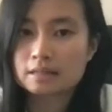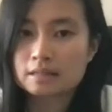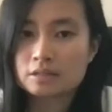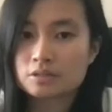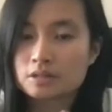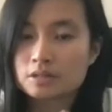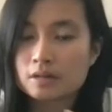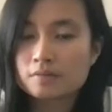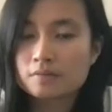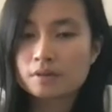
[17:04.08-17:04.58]

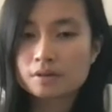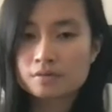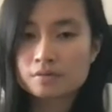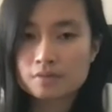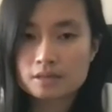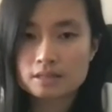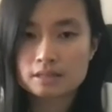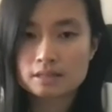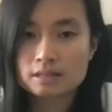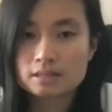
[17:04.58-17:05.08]
It's not very
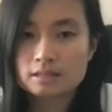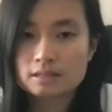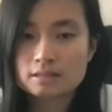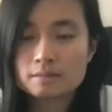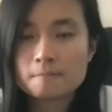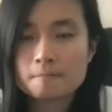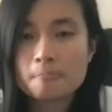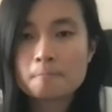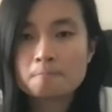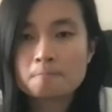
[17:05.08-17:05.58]
viscous.
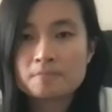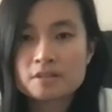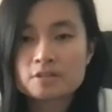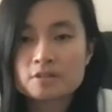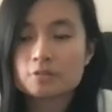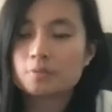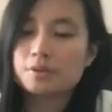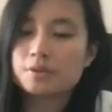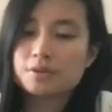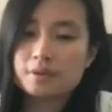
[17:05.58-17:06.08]

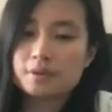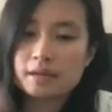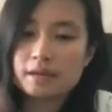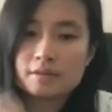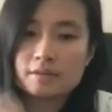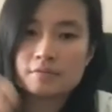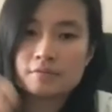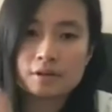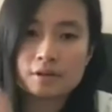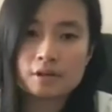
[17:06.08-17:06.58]
So when you hit
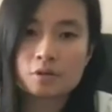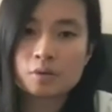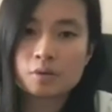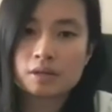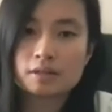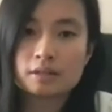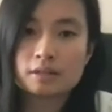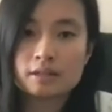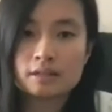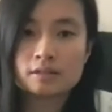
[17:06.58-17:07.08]
it very
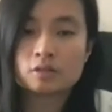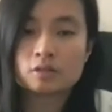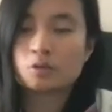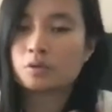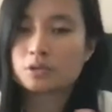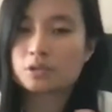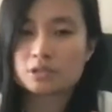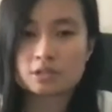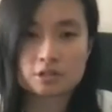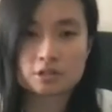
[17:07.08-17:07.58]
quickly, the
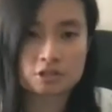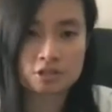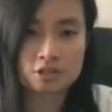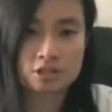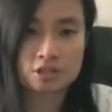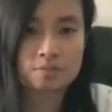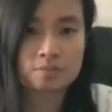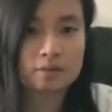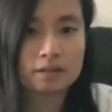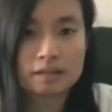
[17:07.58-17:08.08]
cornstarch
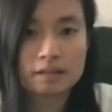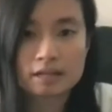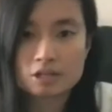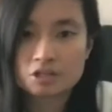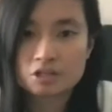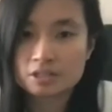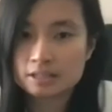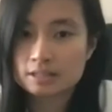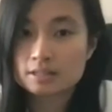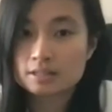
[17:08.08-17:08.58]
doesn't really get a
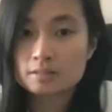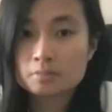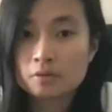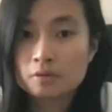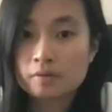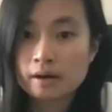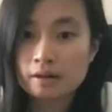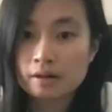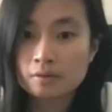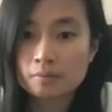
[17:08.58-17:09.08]
chance to
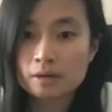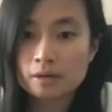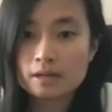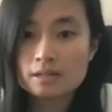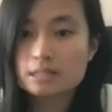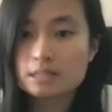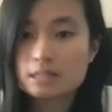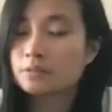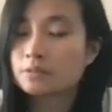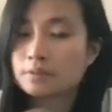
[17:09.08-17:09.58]
move out of the
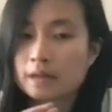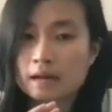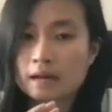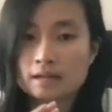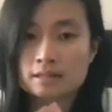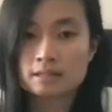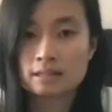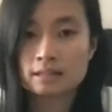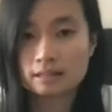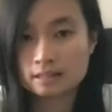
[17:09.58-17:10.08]
way, so it
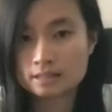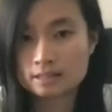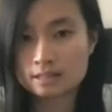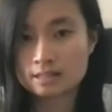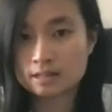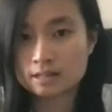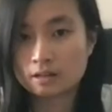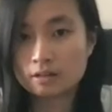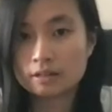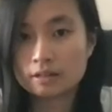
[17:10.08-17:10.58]
acts like it's a
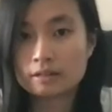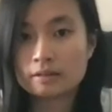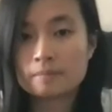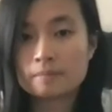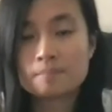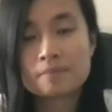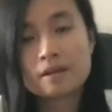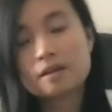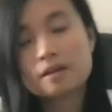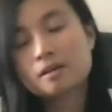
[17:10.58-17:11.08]
solid.
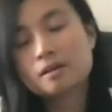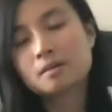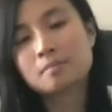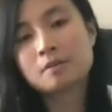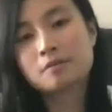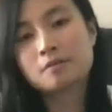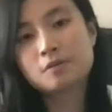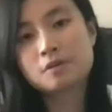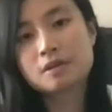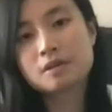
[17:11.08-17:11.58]

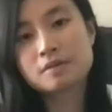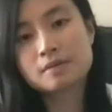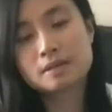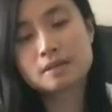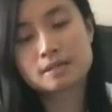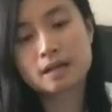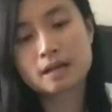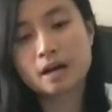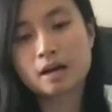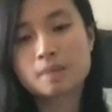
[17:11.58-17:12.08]
But if you give
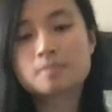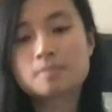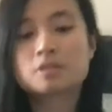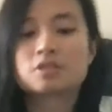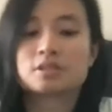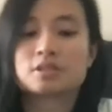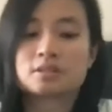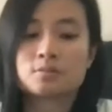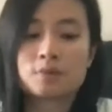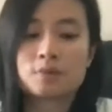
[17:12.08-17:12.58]
it time to
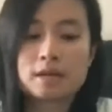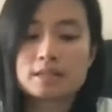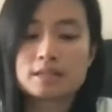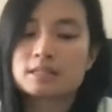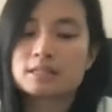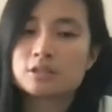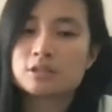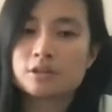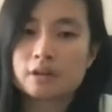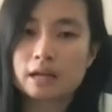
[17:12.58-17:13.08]
just
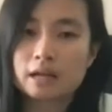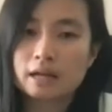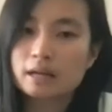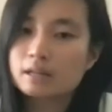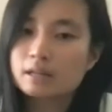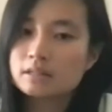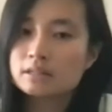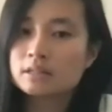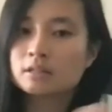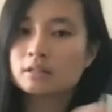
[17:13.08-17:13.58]
rest in your
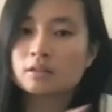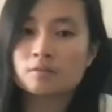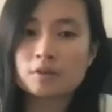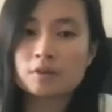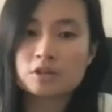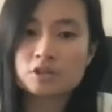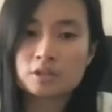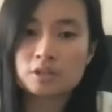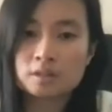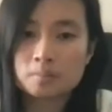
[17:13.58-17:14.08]
hand, it'll
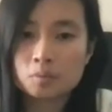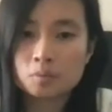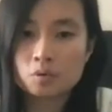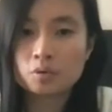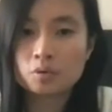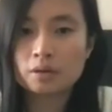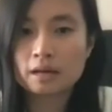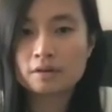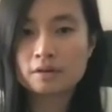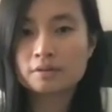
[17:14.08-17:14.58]
eventually
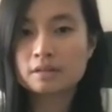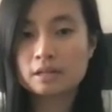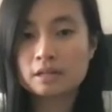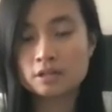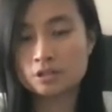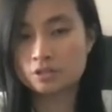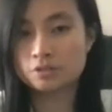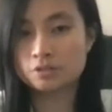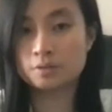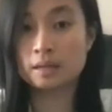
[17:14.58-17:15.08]
pool out
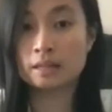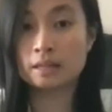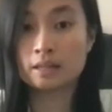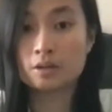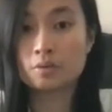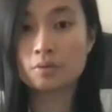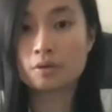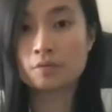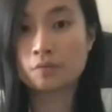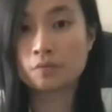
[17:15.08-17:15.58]
into a
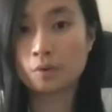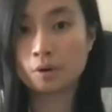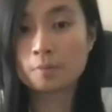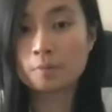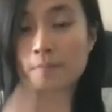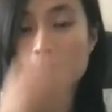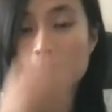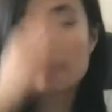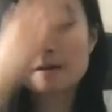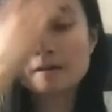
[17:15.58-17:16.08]
liquid
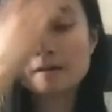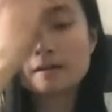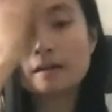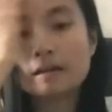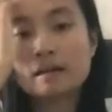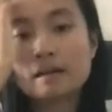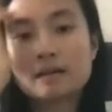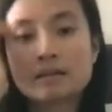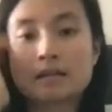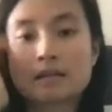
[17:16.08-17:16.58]
form,
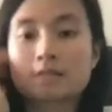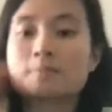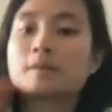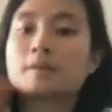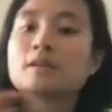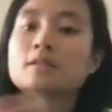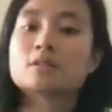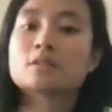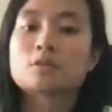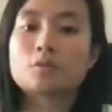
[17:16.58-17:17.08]
and that's
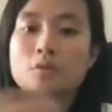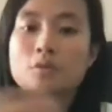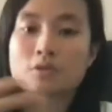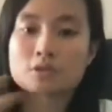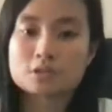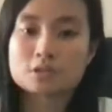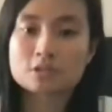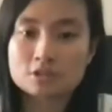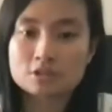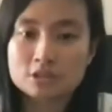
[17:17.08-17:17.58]
because the
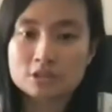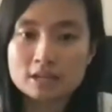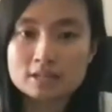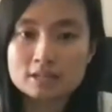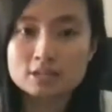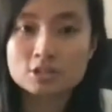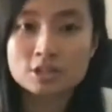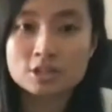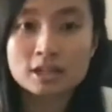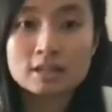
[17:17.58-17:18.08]
cornstarch has
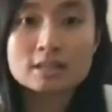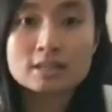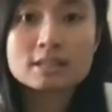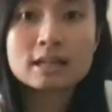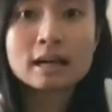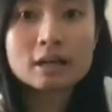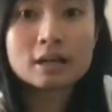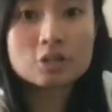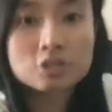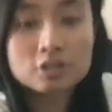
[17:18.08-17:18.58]
a chance to
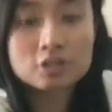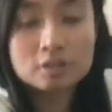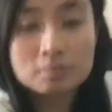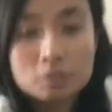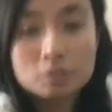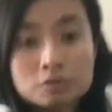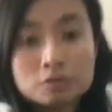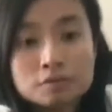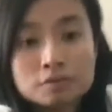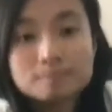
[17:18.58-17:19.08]
actually
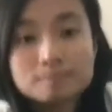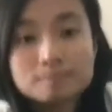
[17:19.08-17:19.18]
move.